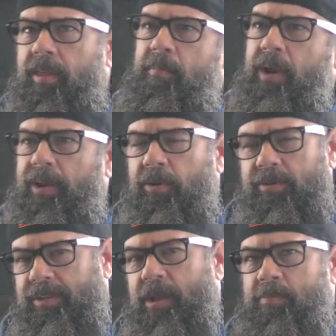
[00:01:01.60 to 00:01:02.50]
of them, but I
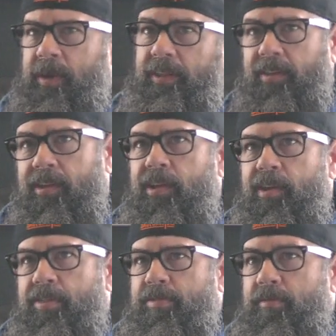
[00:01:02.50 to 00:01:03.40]
noticed I picked
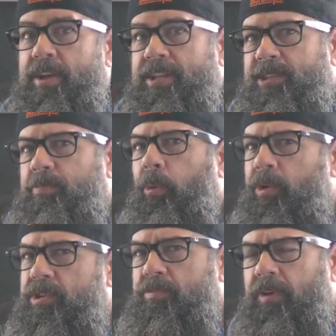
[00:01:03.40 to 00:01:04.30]
three
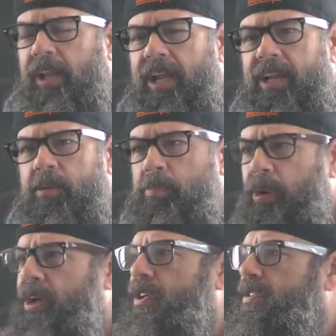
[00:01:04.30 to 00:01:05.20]
sports related
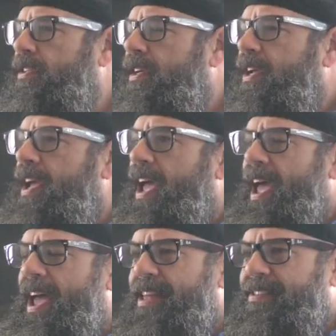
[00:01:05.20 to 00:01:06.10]
books.
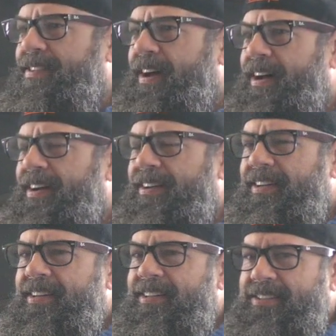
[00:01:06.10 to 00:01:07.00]
And uh,
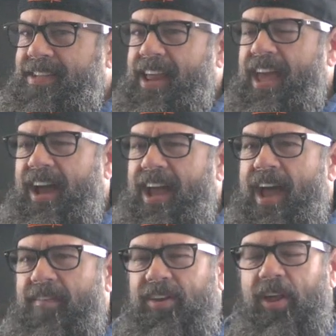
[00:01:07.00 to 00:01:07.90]
today I
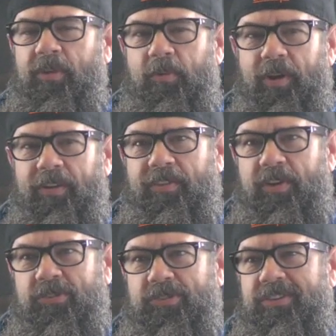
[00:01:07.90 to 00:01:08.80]
have another one of
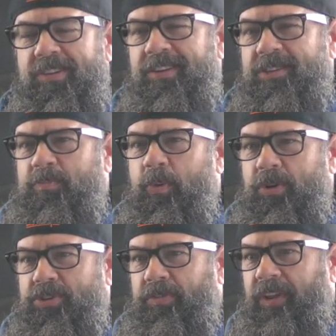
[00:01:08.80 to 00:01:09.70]
those
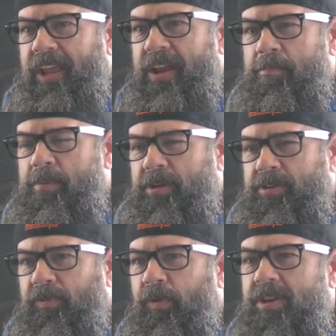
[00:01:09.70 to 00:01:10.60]
sports related
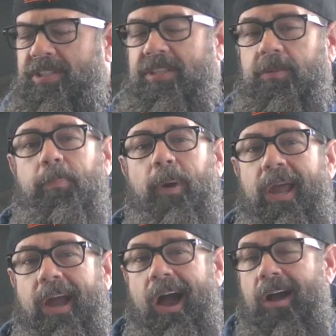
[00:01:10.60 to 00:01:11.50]
books for us. It's a
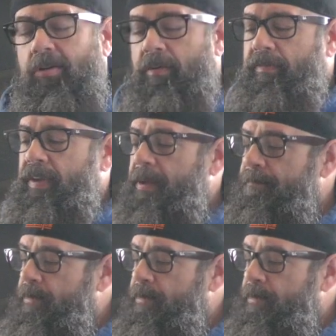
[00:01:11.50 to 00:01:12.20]
biography,